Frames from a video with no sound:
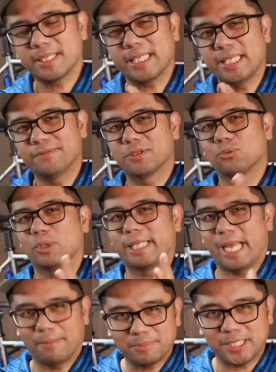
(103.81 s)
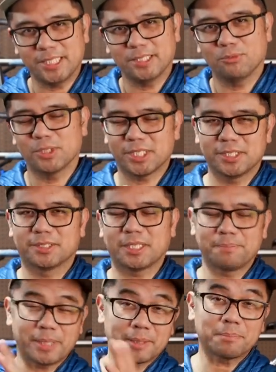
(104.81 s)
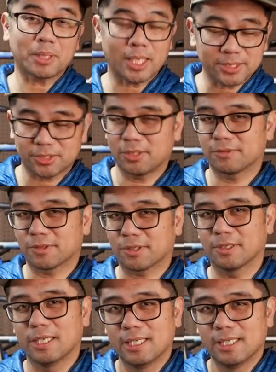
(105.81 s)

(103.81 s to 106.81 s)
even when empty, which is a big plus over